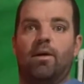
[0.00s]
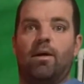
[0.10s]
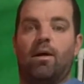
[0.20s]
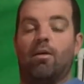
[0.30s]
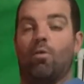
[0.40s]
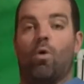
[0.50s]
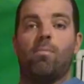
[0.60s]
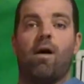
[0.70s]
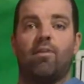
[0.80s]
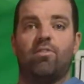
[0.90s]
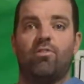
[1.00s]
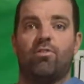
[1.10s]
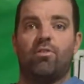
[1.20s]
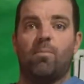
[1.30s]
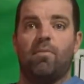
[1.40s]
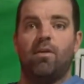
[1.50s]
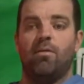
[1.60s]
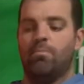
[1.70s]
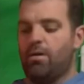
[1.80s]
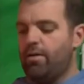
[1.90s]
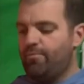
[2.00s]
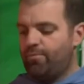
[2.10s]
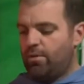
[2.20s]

lure boxes or something. But